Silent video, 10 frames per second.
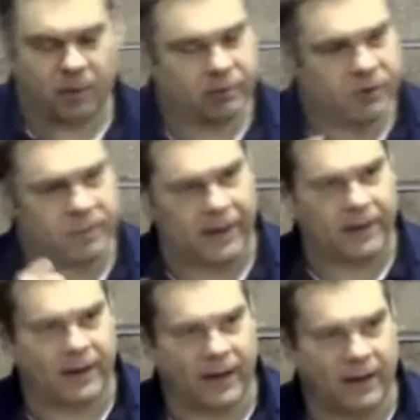pops up again
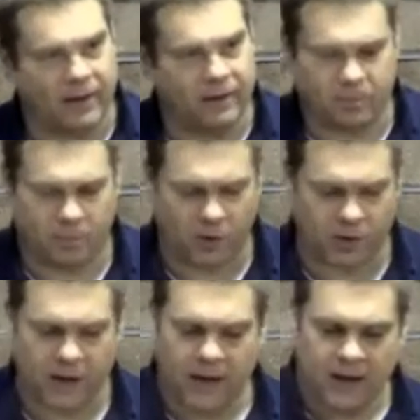and again in this
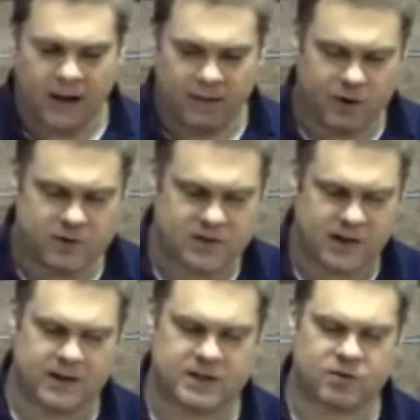book. In those
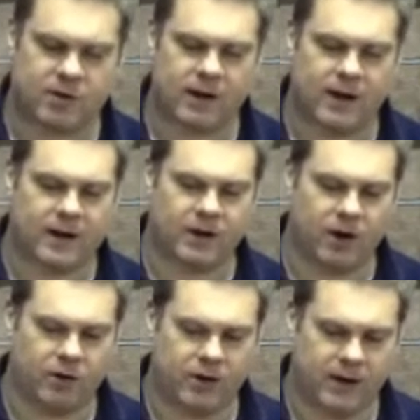days, Israel had
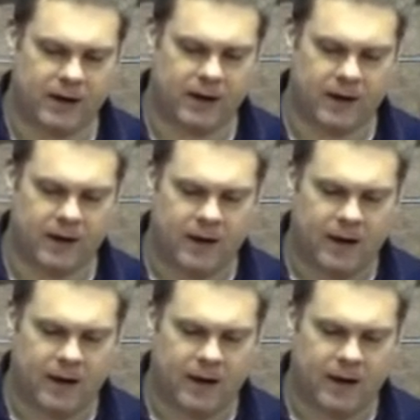no king,